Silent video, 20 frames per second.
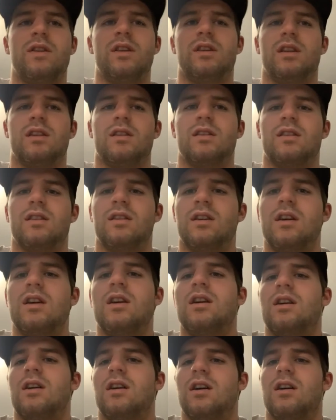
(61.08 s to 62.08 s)
it, and
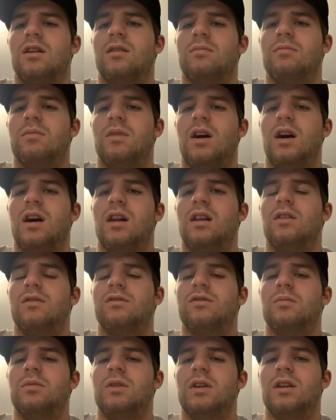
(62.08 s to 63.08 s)
I
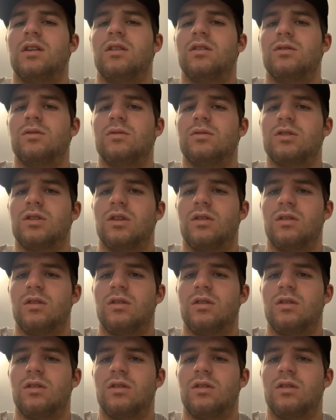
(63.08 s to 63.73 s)
love to be here too. So,